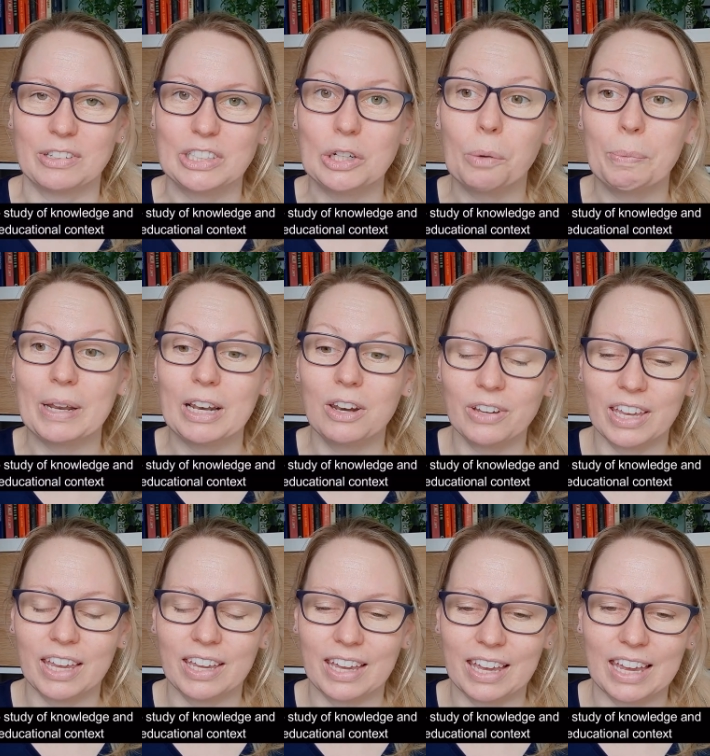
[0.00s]
So you'll be
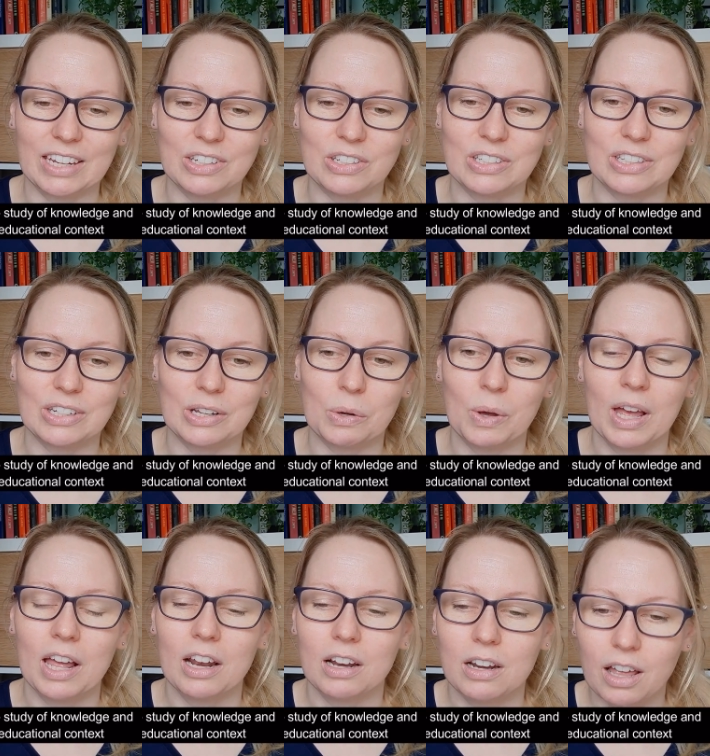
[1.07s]
looking into
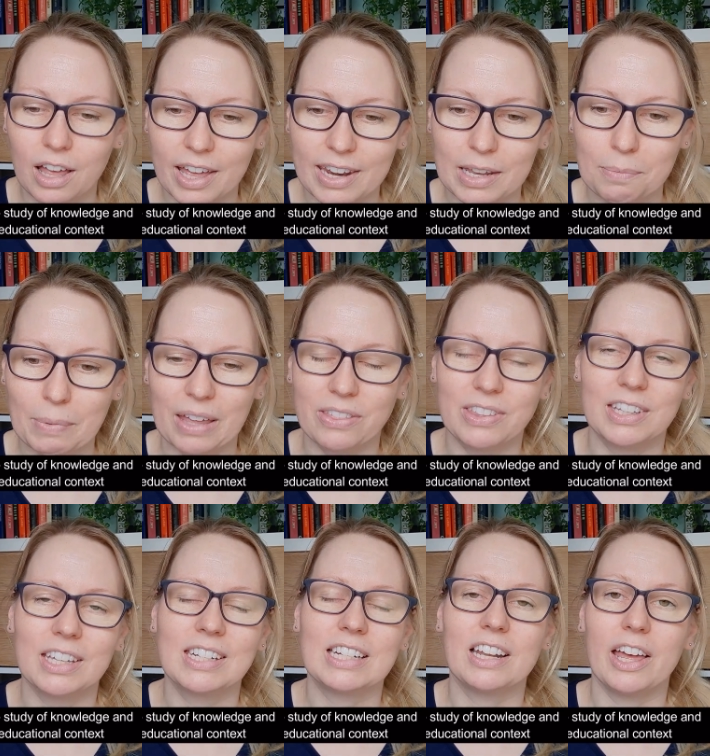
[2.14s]
learning methods,